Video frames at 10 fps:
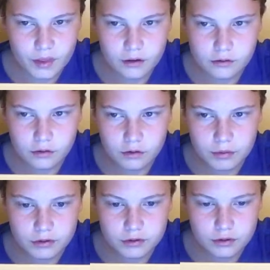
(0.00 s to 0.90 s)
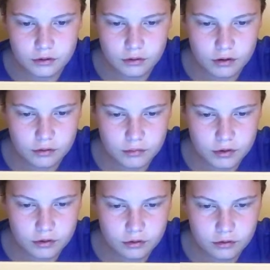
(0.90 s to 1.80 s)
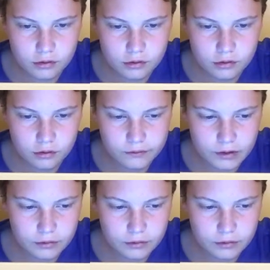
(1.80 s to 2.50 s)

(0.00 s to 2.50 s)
Sorry about this, they're asking me to start a survey.